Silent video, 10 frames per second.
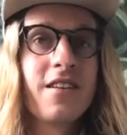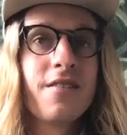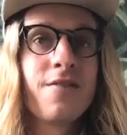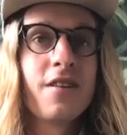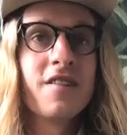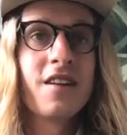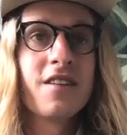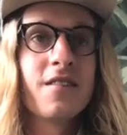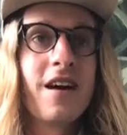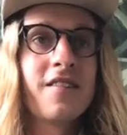It feels like
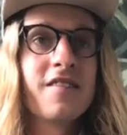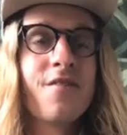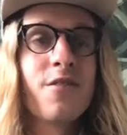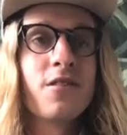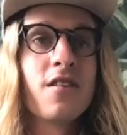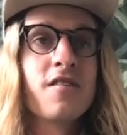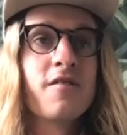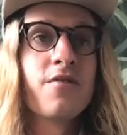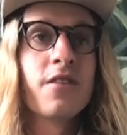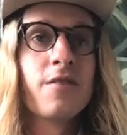the last several years
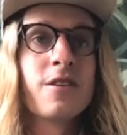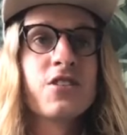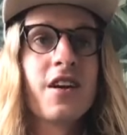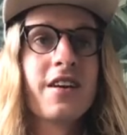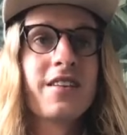we've really been trying